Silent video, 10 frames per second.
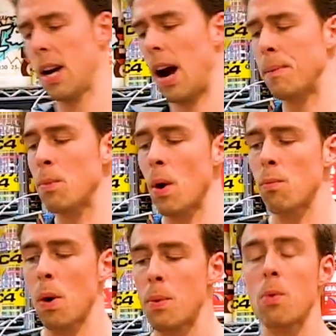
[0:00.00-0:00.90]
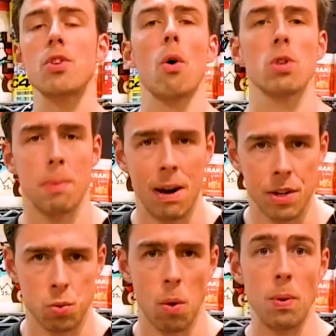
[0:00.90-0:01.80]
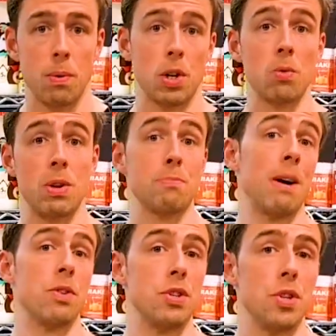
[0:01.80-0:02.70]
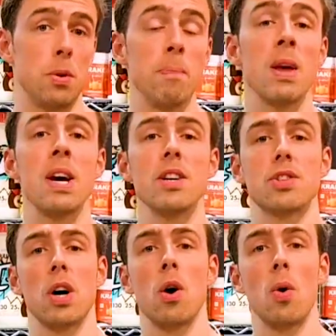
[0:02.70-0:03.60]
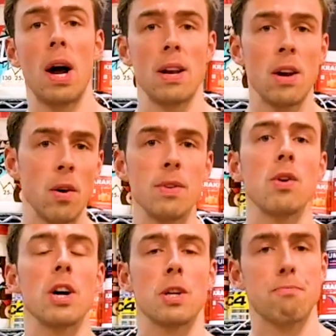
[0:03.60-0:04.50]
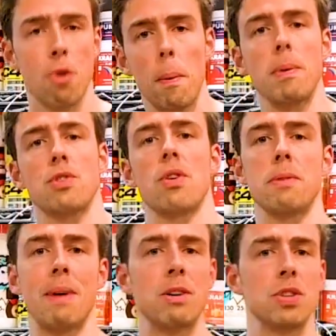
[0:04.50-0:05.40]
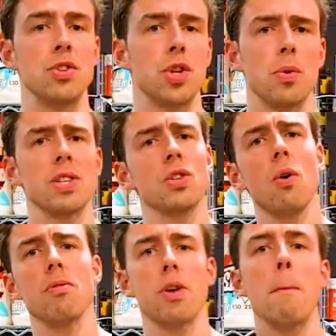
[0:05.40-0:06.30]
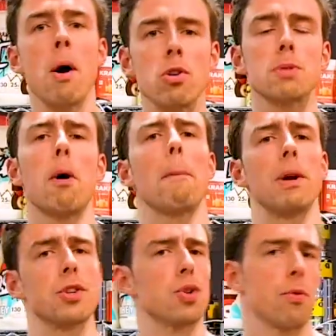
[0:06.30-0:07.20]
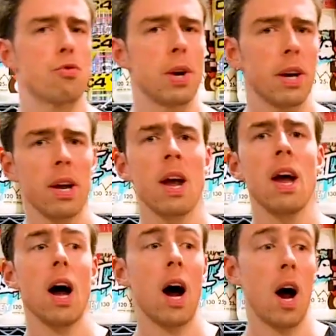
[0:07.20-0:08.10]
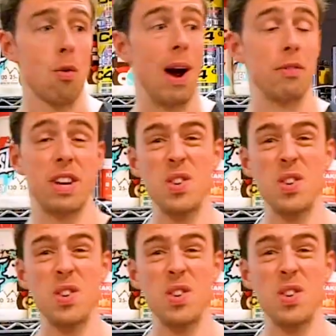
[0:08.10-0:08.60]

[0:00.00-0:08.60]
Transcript: mean, when we were told about this one, we were told it was Mountain Dew. So a lot of you guys have probably tried Mountain Dew. It's not the most popular soft drink around here. You